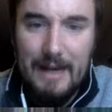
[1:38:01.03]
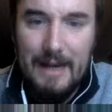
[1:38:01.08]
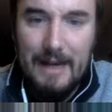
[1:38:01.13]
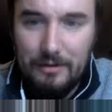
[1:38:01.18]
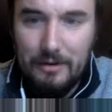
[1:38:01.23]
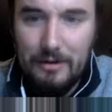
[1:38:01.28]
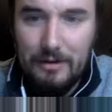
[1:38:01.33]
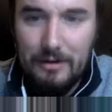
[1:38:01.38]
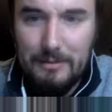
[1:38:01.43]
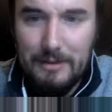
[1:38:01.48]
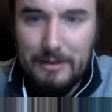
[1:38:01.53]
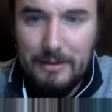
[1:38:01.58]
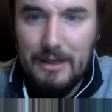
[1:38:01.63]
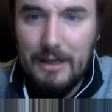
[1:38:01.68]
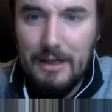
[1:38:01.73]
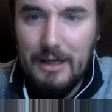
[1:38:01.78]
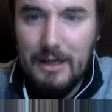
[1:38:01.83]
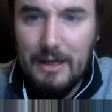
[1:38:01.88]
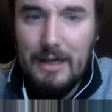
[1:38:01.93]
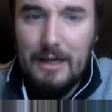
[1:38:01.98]
or the
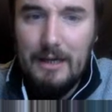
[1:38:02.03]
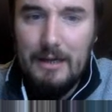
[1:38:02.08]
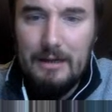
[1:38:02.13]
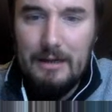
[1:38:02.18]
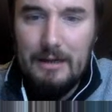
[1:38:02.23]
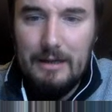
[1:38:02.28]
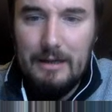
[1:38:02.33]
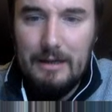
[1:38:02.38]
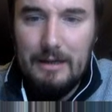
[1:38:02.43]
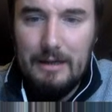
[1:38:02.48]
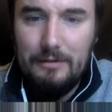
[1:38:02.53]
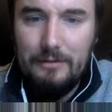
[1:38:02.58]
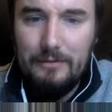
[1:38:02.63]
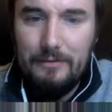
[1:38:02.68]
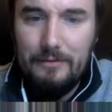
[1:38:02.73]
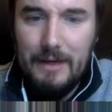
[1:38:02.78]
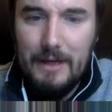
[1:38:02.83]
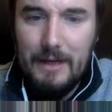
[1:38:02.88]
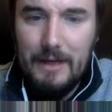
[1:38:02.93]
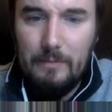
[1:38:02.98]
taxonomy.
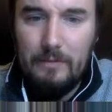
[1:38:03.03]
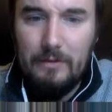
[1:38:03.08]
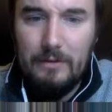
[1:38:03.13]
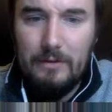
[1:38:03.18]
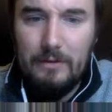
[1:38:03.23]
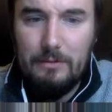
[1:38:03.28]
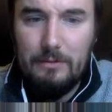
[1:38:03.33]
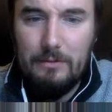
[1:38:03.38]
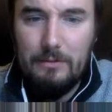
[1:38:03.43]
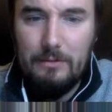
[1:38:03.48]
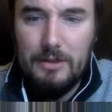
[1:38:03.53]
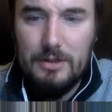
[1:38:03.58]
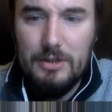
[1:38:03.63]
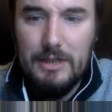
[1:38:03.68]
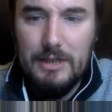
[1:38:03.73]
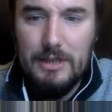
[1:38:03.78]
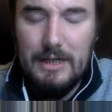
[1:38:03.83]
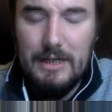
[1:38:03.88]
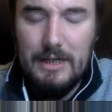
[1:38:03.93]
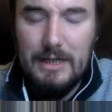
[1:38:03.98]
It's a very helpful
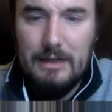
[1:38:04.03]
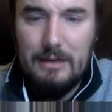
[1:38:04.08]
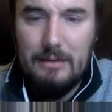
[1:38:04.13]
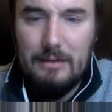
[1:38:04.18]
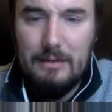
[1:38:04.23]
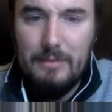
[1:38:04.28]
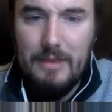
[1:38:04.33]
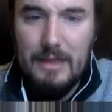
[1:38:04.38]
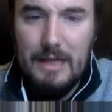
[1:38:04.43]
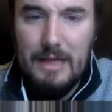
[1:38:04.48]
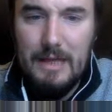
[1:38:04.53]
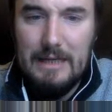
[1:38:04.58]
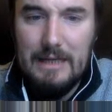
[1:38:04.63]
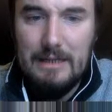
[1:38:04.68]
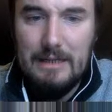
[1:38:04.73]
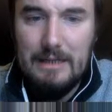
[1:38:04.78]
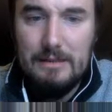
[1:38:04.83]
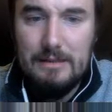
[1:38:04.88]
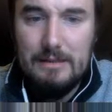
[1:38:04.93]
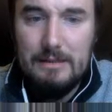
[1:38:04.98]
language
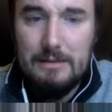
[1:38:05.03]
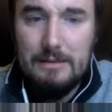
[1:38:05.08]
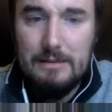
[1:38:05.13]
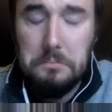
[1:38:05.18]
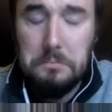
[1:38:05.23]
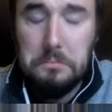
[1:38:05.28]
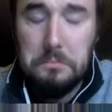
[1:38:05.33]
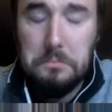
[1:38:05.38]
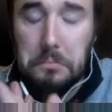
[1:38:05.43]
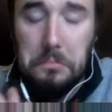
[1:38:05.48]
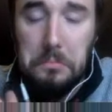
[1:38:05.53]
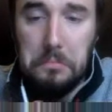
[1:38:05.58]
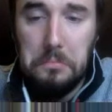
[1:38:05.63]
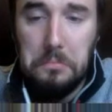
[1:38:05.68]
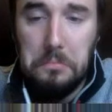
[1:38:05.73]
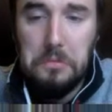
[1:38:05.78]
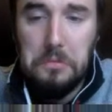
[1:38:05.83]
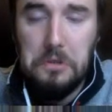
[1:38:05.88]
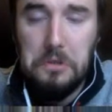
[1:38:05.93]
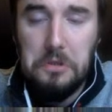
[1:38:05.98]
that,
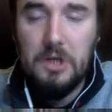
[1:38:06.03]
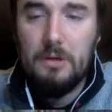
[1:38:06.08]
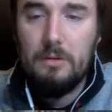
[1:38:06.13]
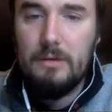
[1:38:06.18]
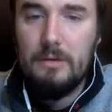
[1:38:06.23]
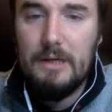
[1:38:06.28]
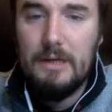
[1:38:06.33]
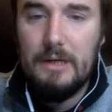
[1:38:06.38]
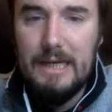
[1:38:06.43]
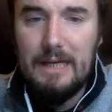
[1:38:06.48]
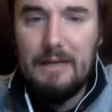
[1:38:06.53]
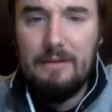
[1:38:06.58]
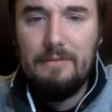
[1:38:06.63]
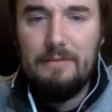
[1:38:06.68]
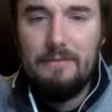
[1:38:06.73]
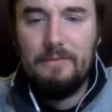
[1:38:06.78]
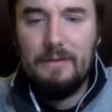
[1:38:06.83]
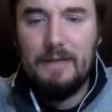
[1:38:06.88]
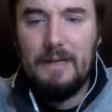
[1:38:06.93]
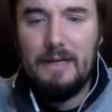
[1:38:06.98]
you know,
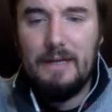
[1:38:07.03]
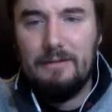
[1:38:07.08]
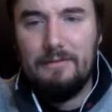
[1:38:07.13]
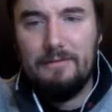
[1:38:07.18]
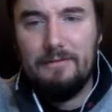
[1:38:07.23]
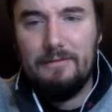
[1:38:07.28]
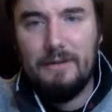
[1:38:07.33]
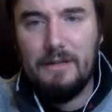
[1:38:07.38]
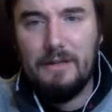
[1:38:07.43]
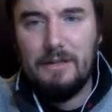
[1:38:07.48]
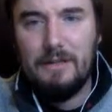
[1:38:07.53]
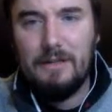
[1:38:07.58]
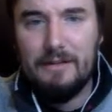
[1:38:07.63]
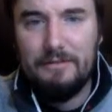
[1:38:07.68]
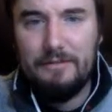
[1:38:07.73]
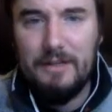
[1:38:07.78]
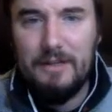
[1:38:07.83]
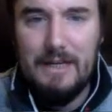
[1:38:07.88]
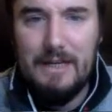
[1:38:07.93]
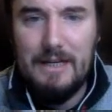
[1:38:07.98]
kind of
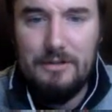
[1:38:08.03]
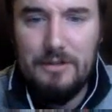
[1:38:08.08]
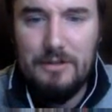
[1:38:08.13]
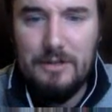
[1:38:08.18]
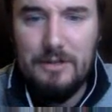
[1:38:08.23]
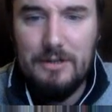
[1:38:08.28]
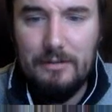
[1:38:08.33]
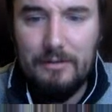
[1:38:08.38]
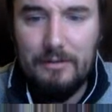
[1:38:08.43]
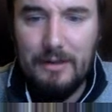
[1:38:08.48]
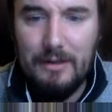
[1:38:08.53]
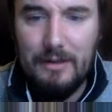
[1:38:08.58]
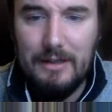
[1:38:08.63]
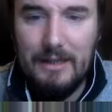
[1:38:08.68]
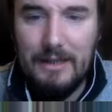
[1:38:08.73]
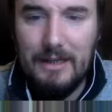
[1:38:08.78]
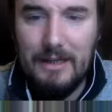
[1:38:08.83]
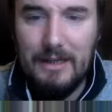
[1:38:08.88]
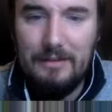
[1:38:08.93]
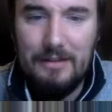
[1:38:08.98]
unlocks connections,
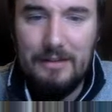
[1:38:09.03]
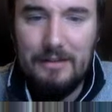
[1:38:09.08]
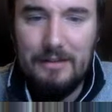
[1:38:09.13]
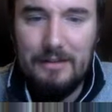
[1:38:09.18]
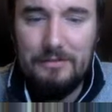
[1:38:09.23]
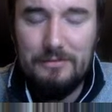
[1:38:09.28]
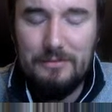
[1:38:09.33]
and, like, it's